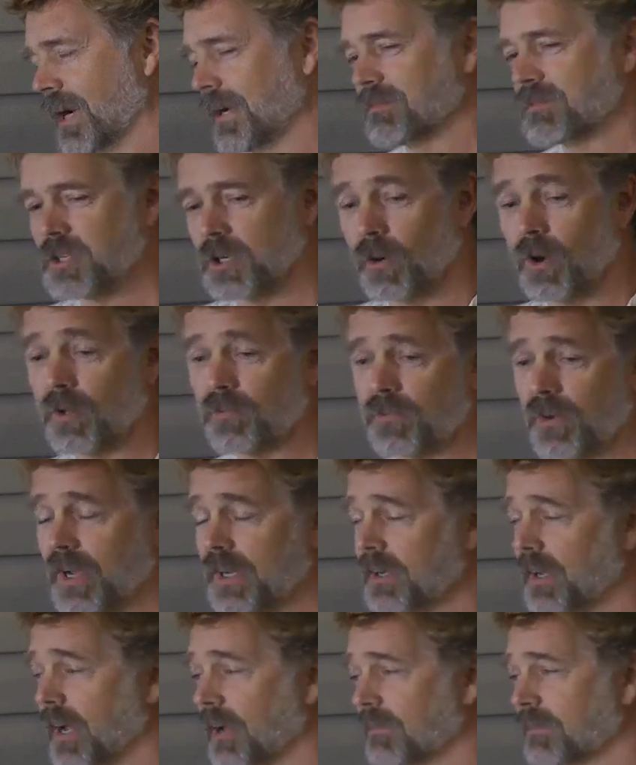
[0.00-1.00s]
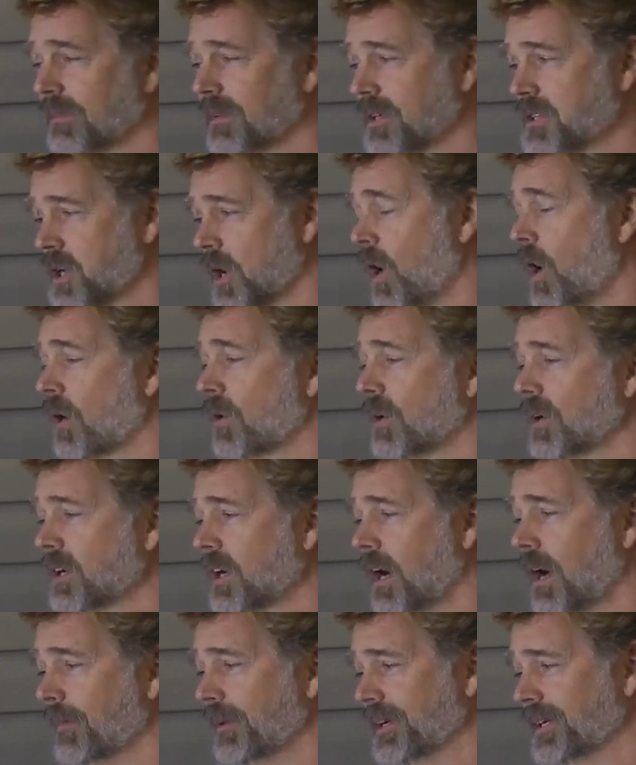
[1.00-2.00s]
Right, so I'll find out. It's a horror
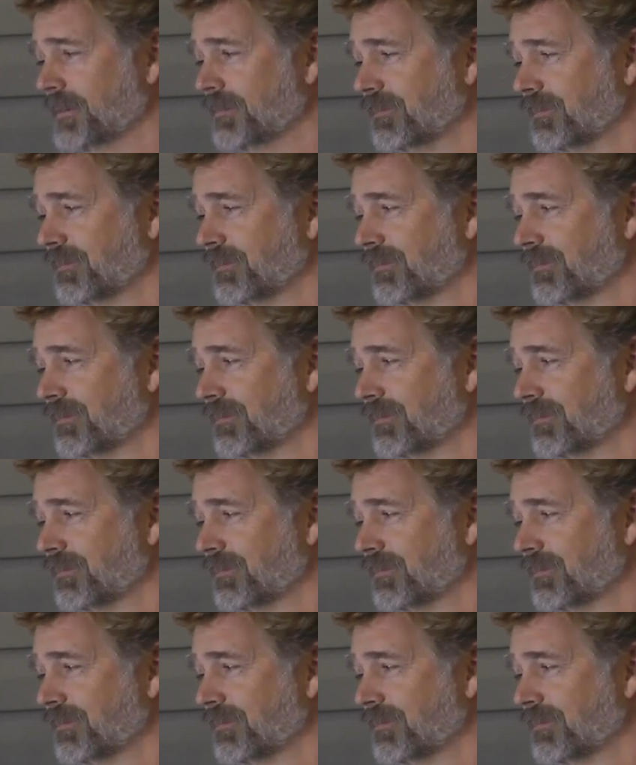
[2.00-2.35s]
comedy.